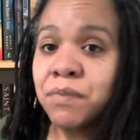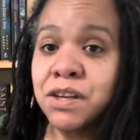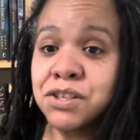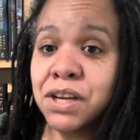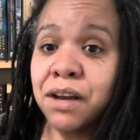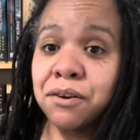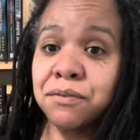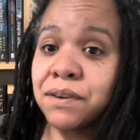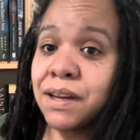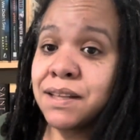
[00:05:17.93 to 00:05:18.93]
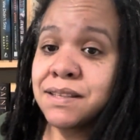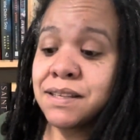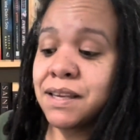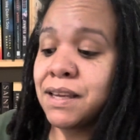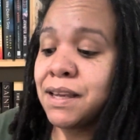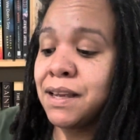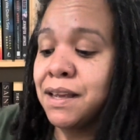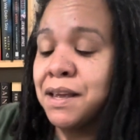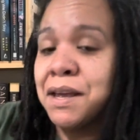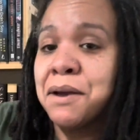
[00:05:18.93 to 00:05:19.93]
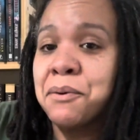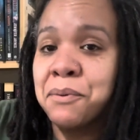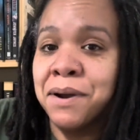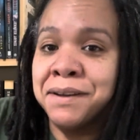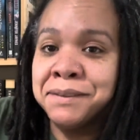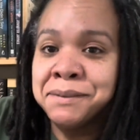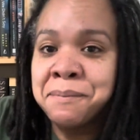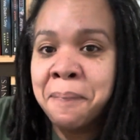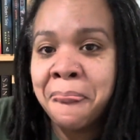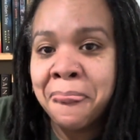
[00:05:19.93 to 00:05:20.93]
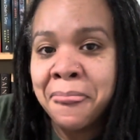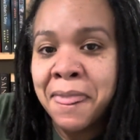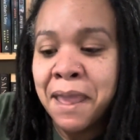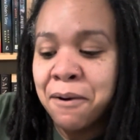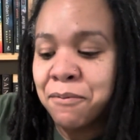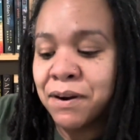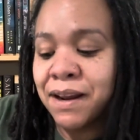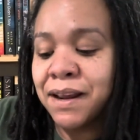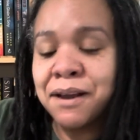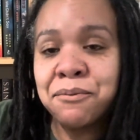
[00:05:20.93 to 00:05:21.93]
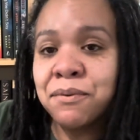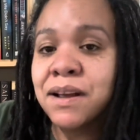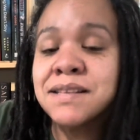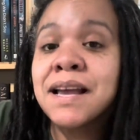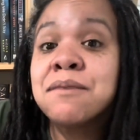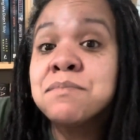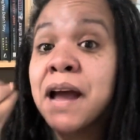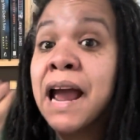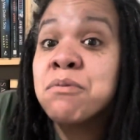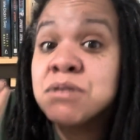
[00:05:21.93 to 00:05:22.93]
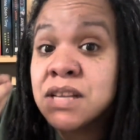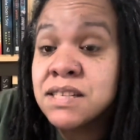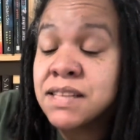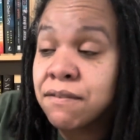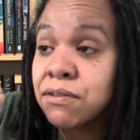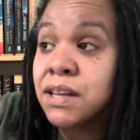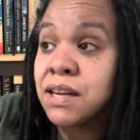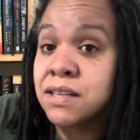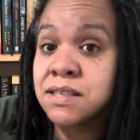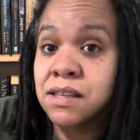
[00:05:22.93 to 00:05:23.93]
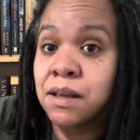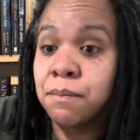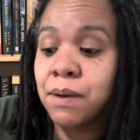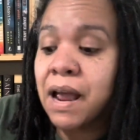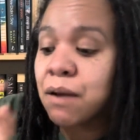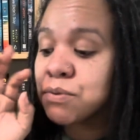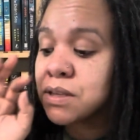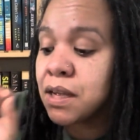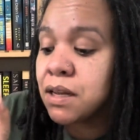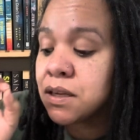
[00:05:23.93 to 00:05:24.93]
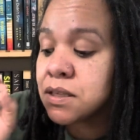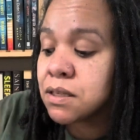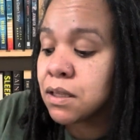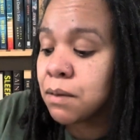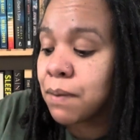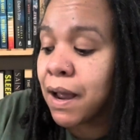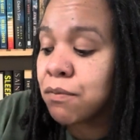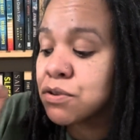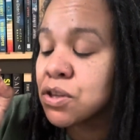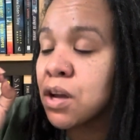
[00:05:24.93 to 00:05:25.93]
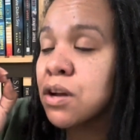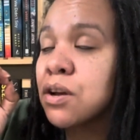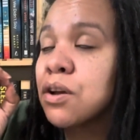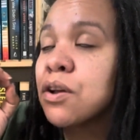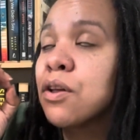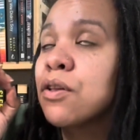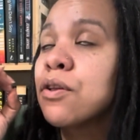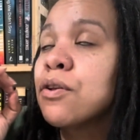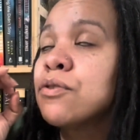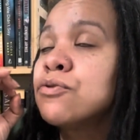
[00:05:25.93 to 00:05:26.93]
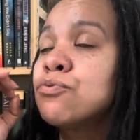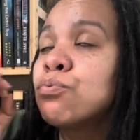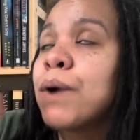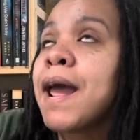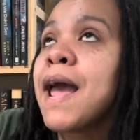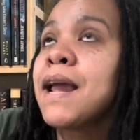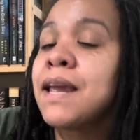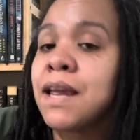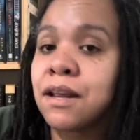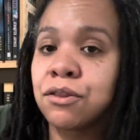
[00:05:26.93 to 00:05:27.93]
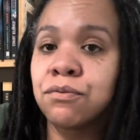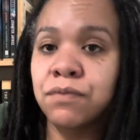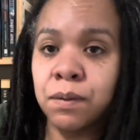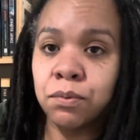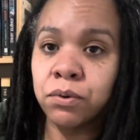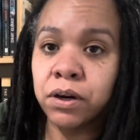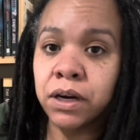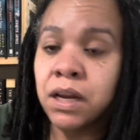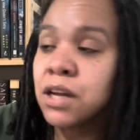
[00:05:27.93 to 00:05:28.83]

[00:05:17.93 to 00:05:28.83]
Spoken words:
shelf and see what because I was definitely in a slump. I was in a slump. I was dragging through February.